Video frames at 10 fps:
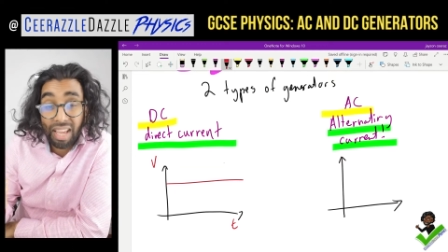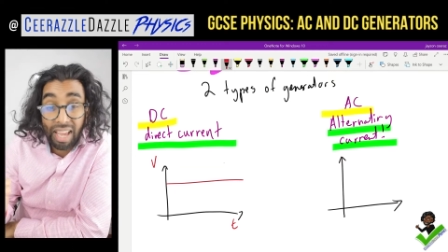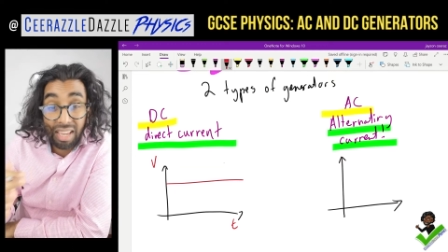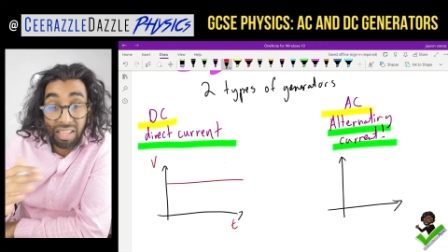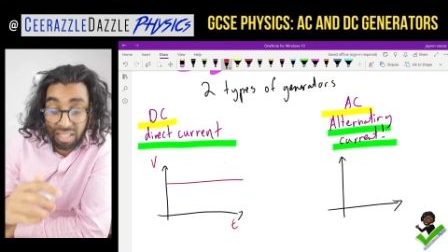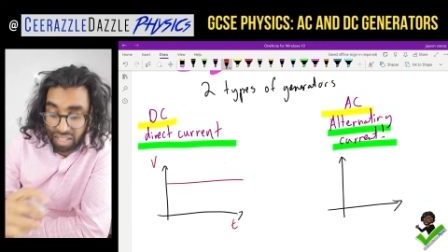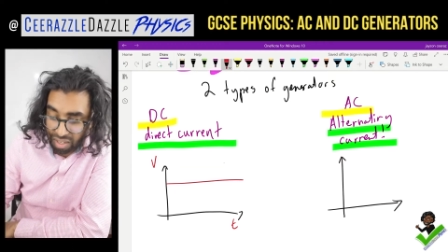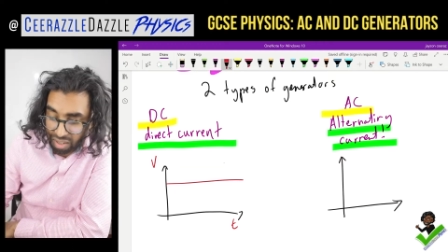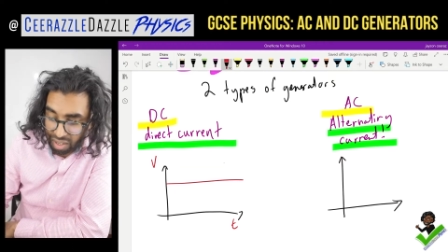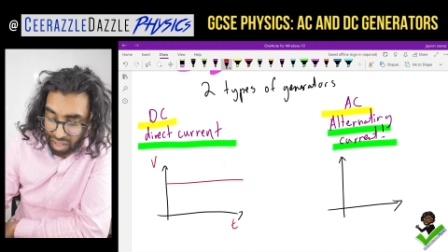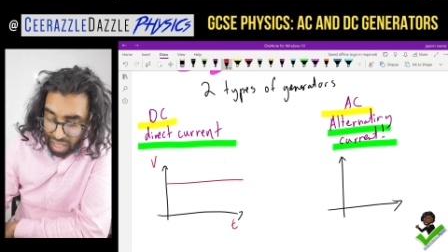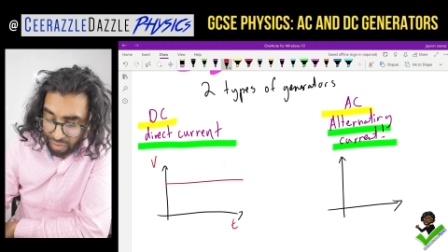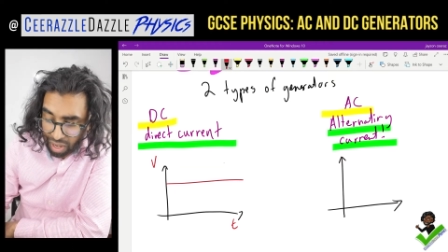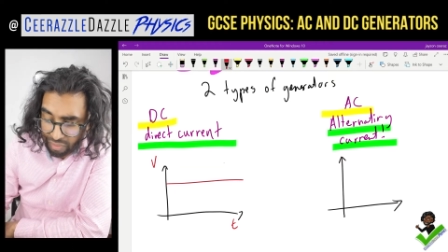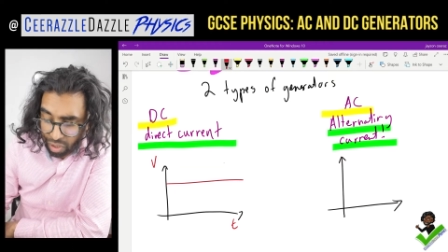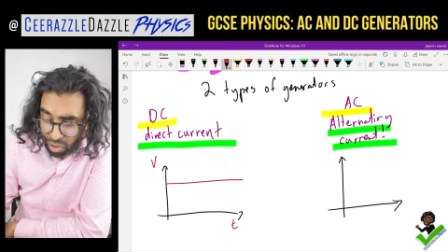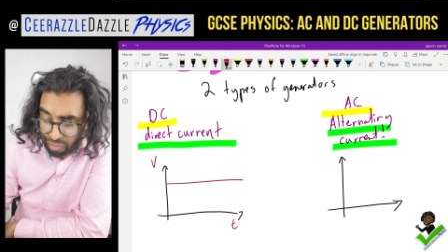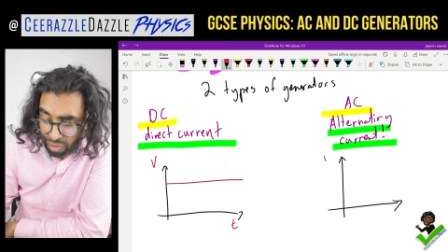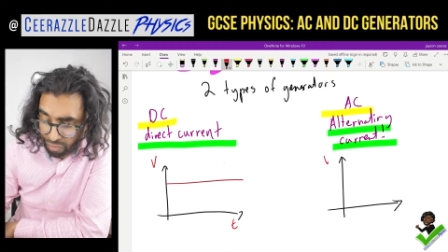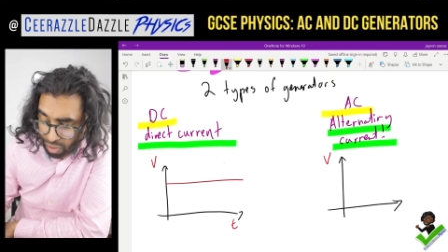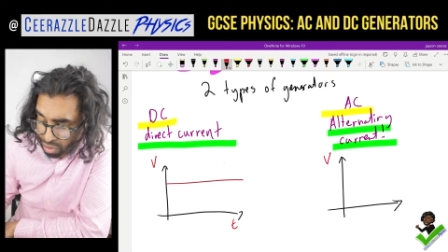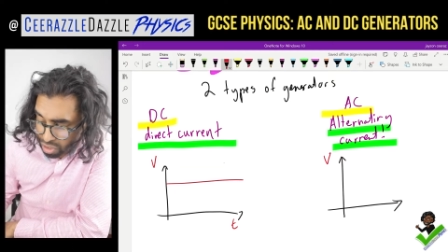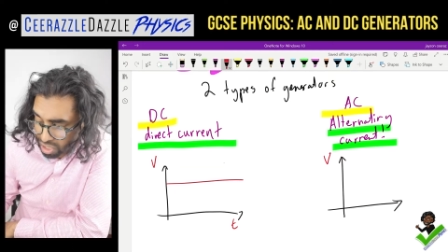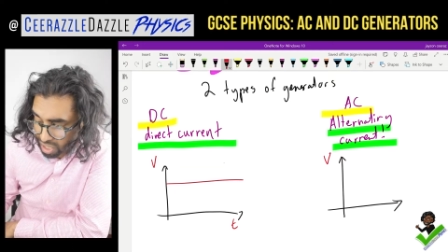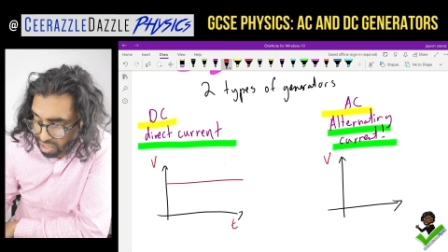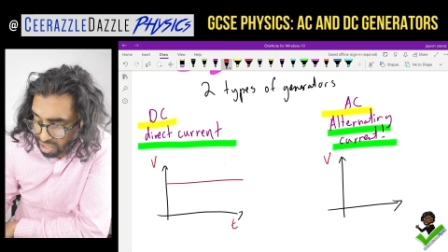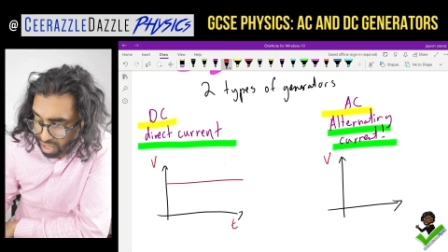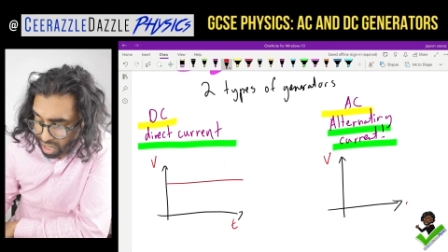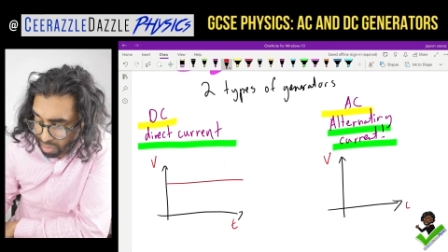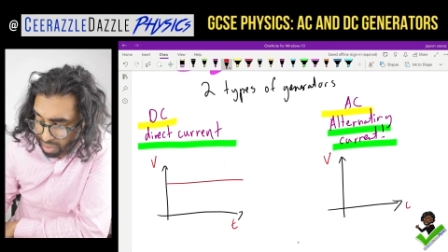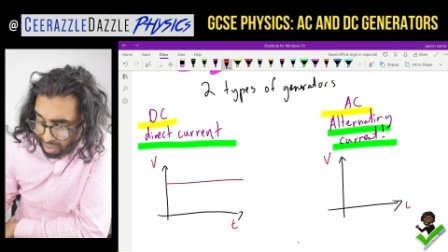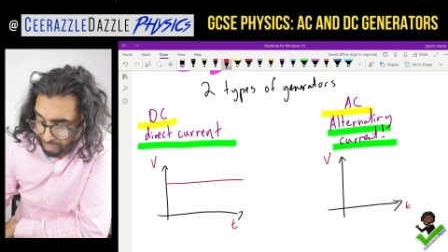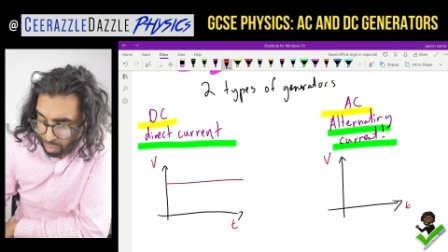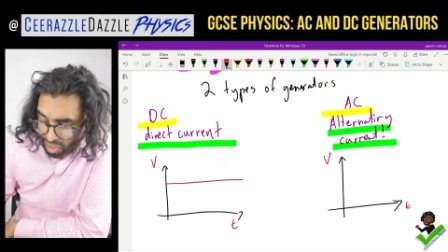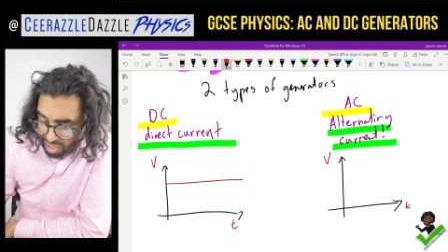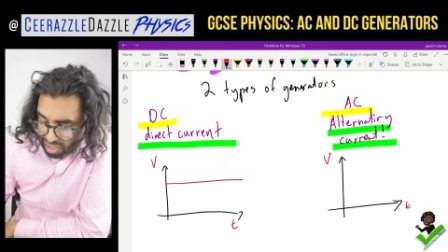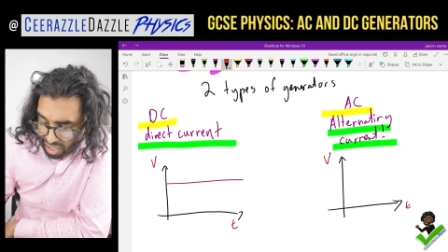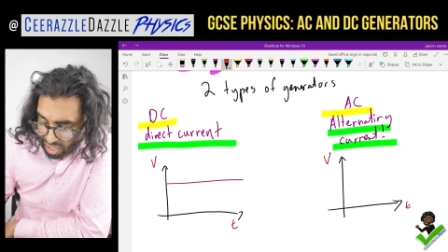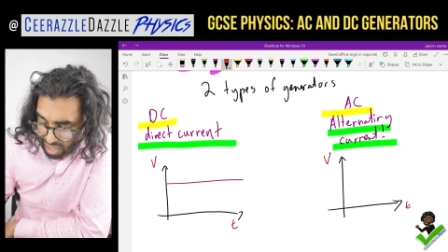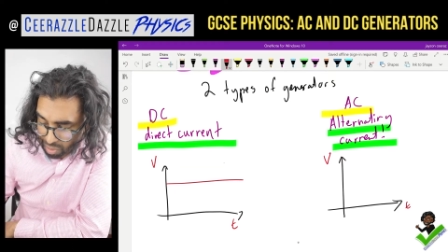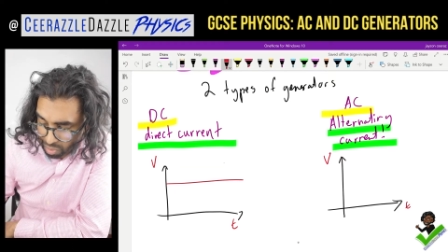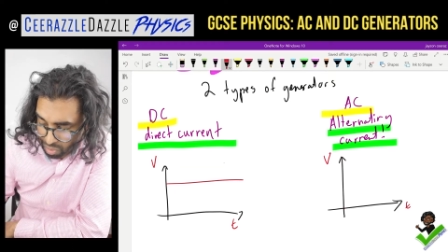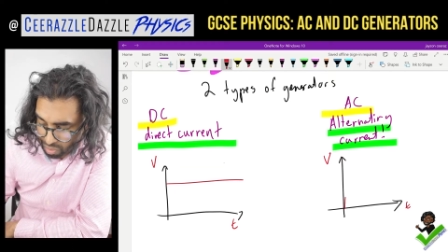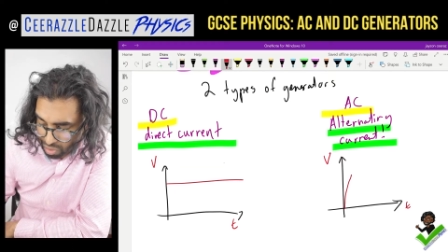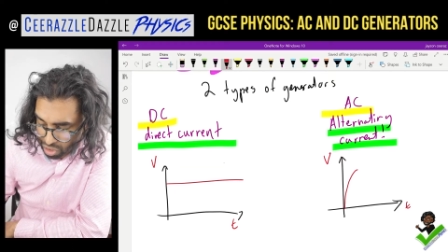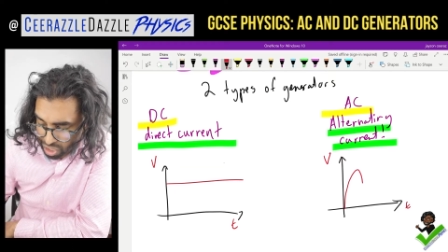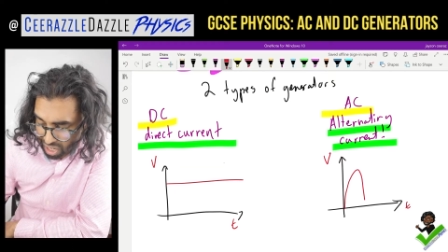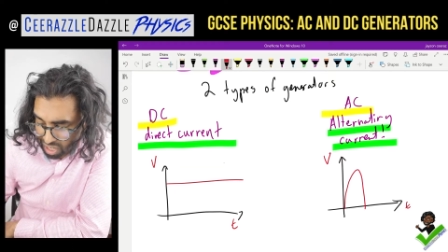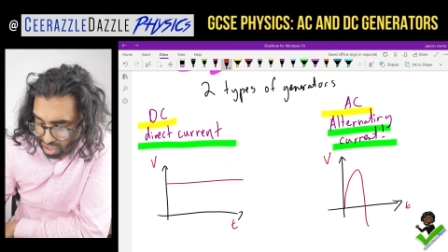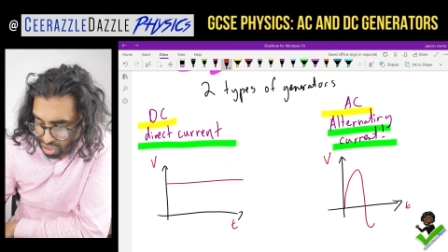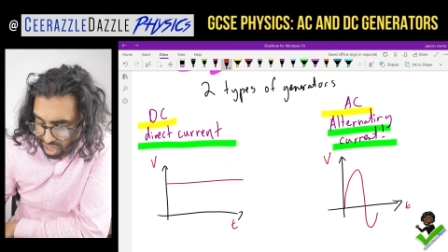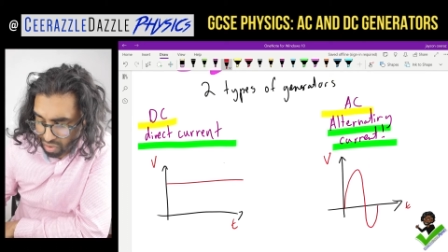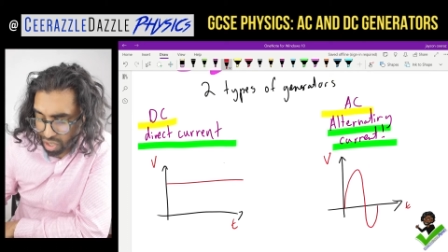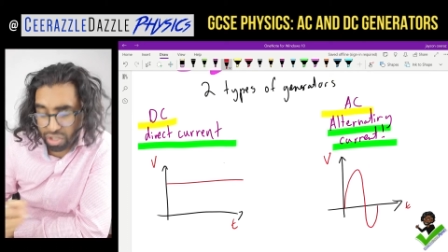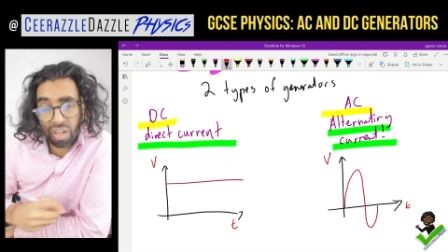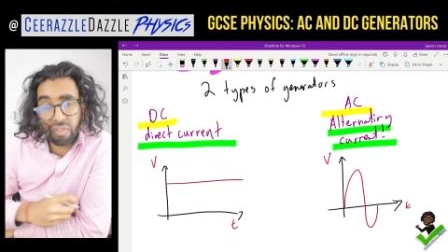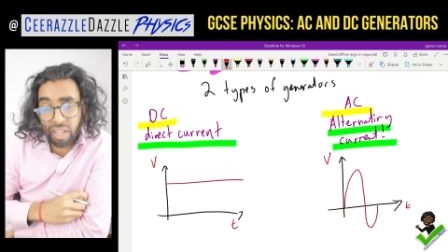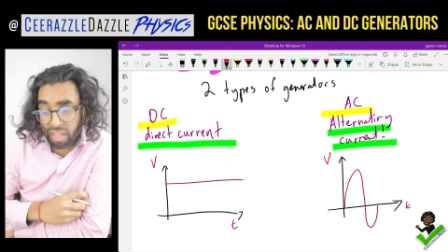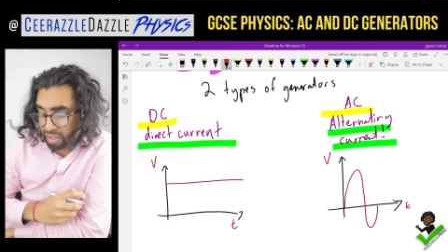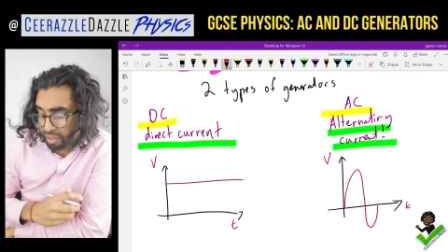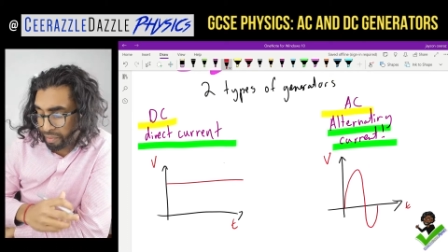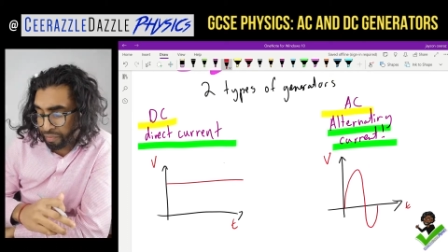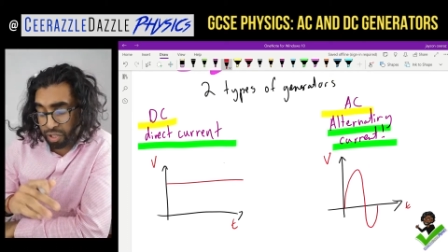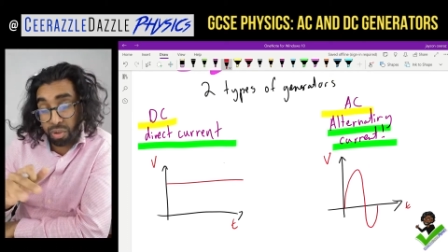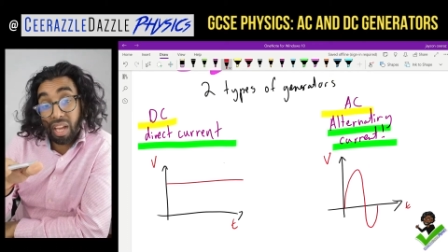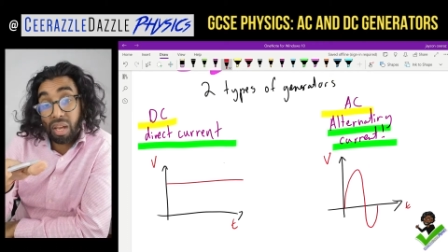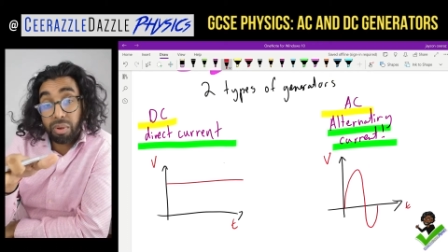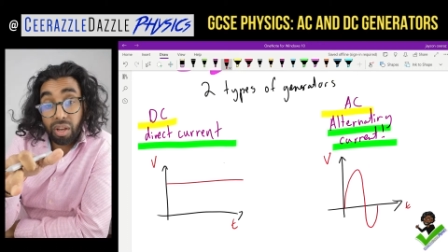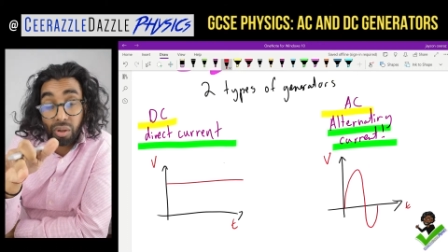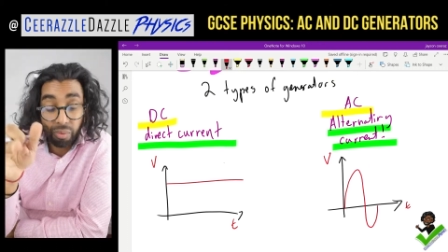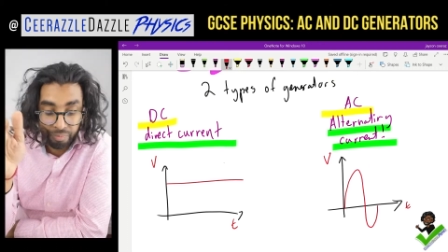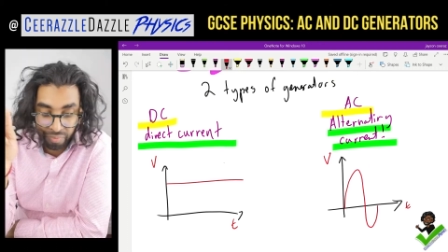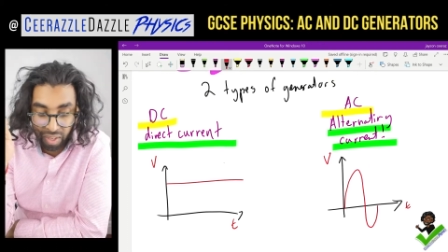AC, if I have a graph of voltage against time, we can see that it will change direction over here. So there we go.